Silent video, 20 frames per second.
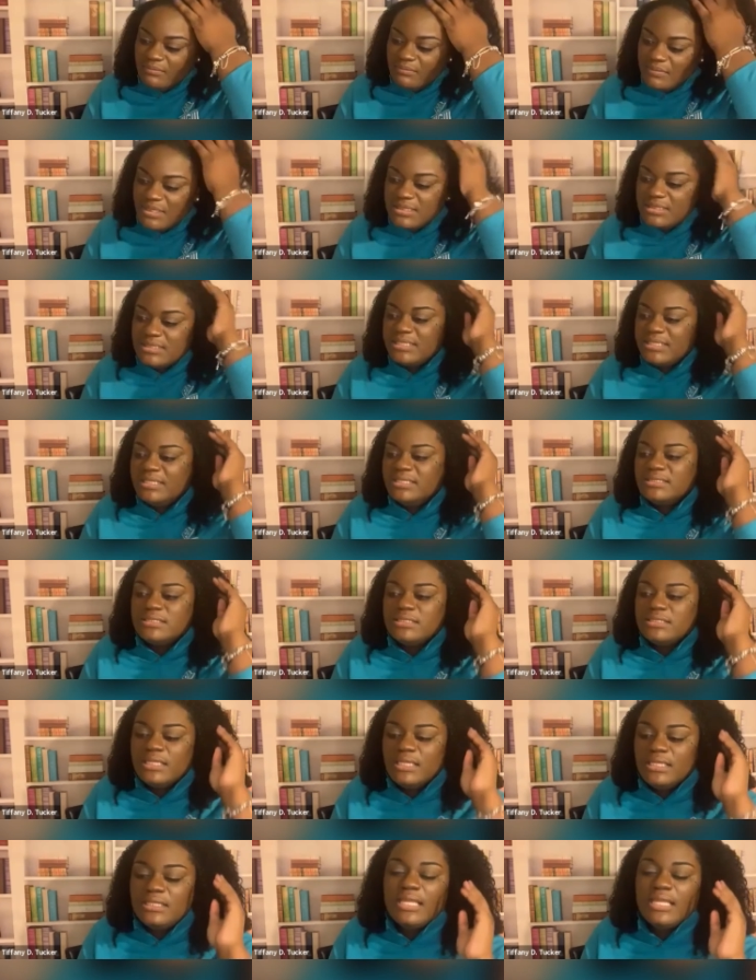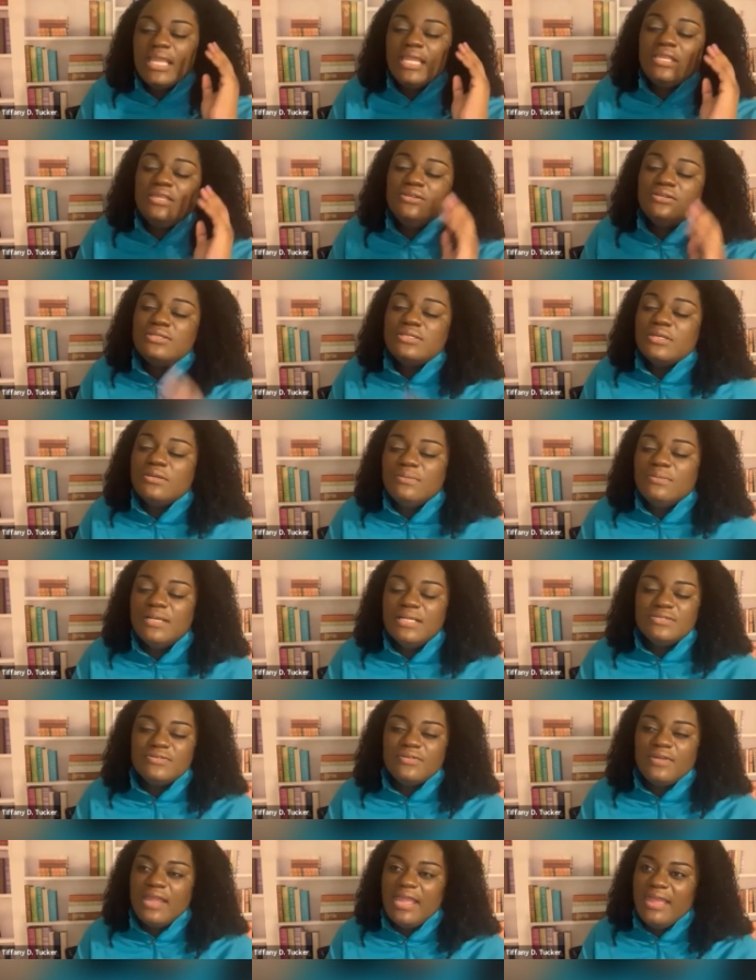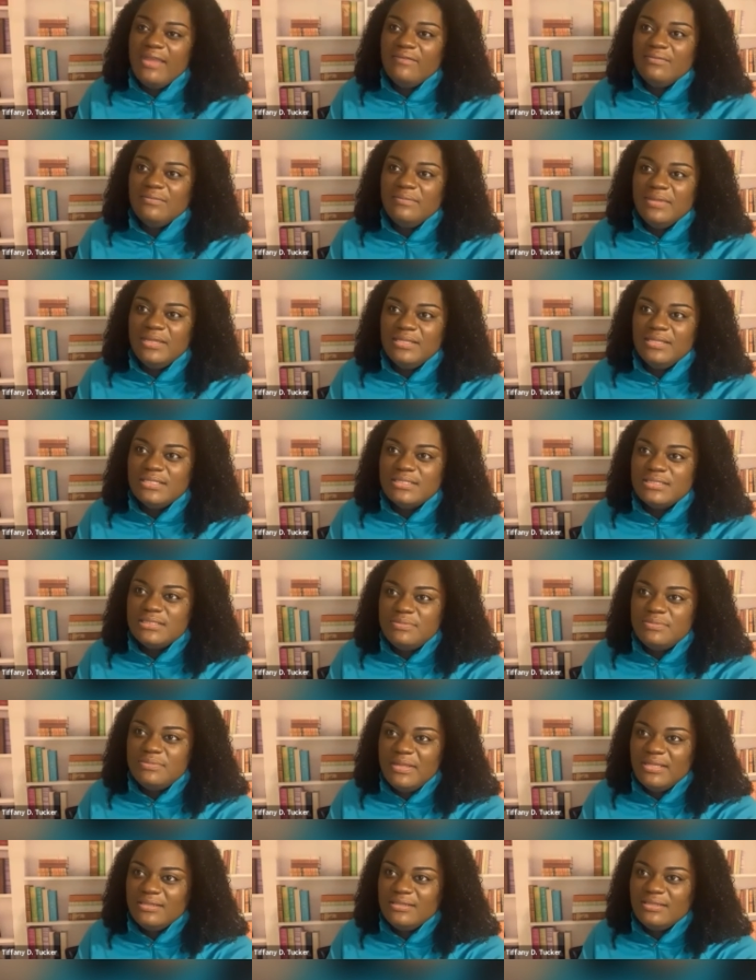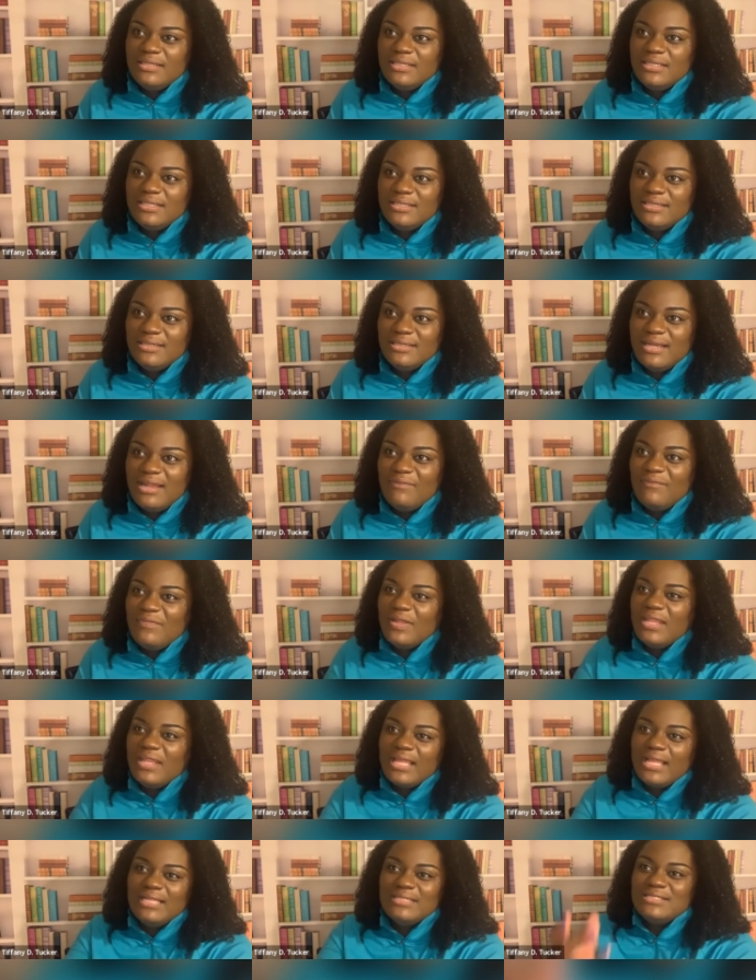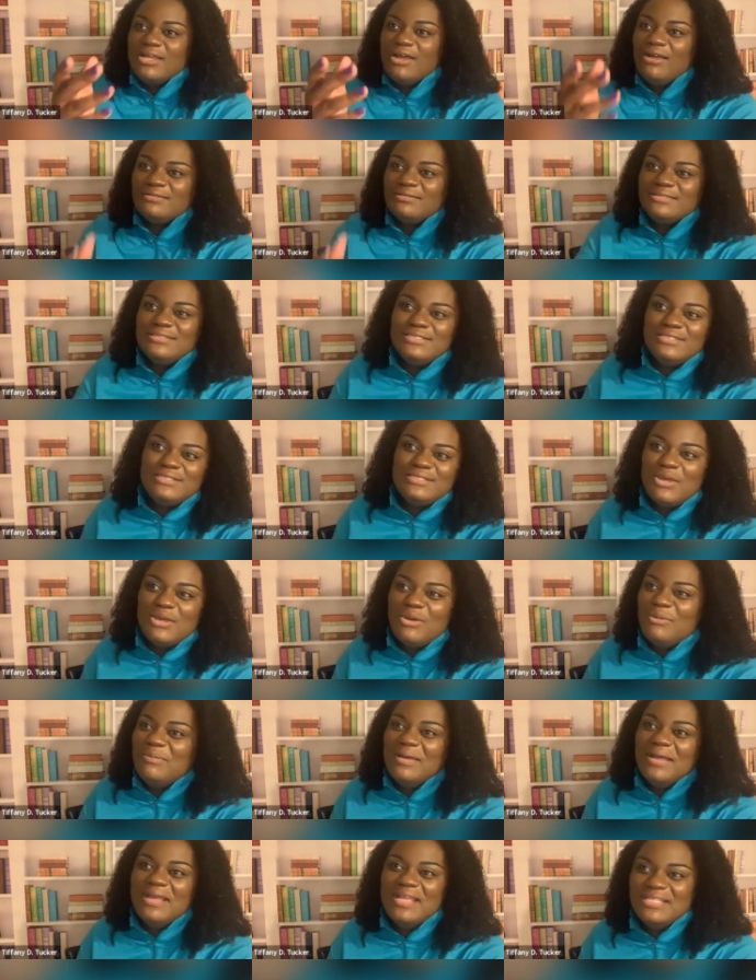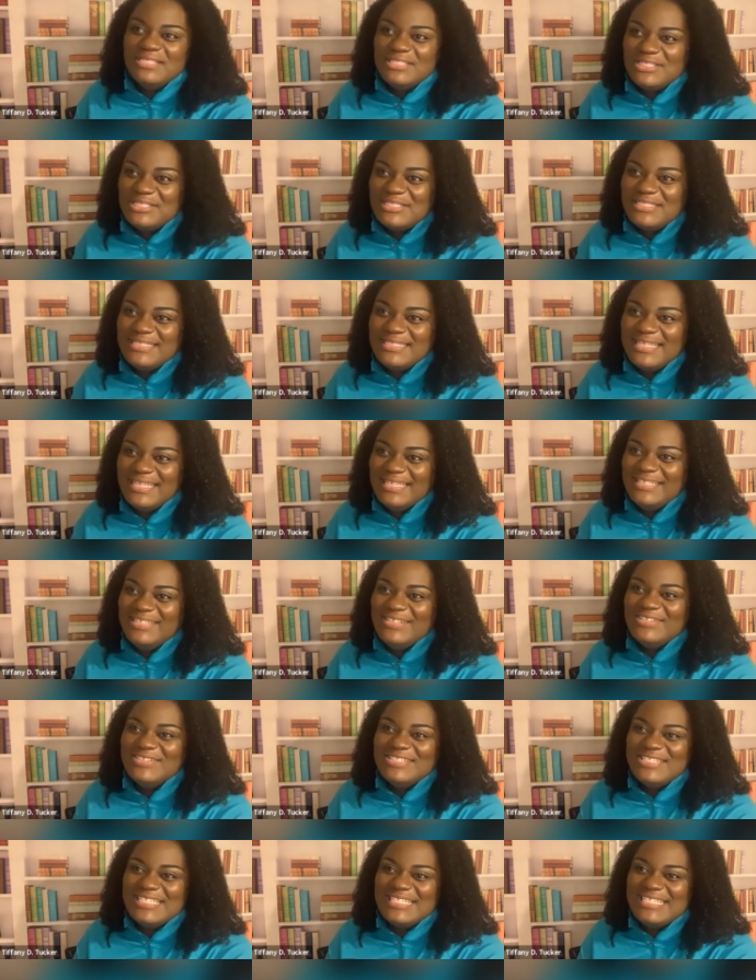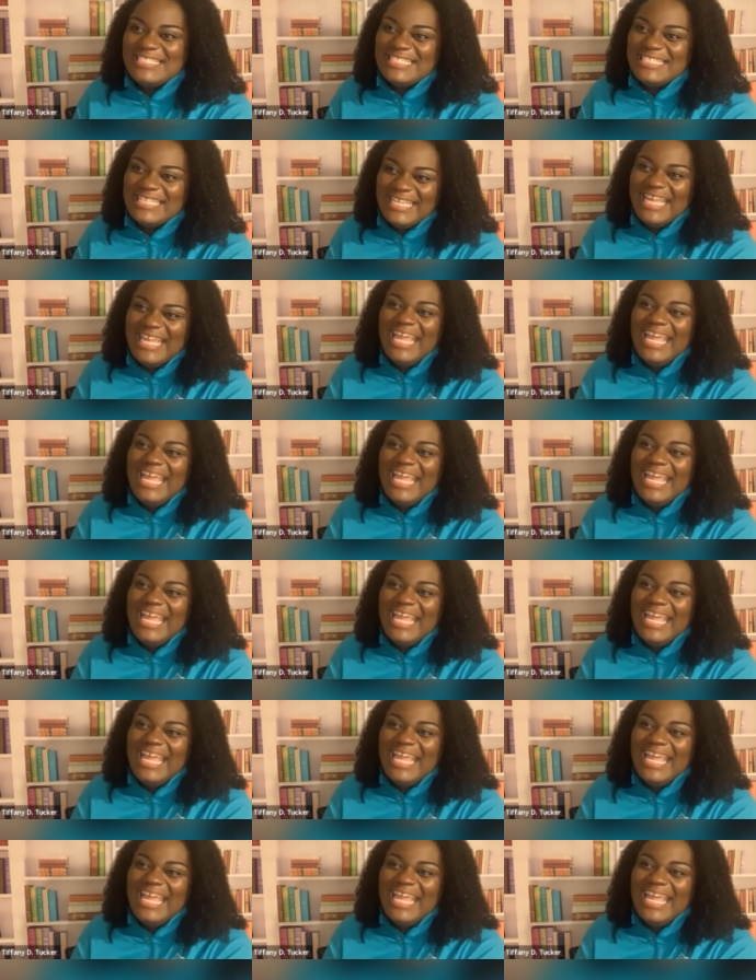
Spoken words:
But seriously, thank you so much for having me. This has been good. I felt like I talked so much, and you just.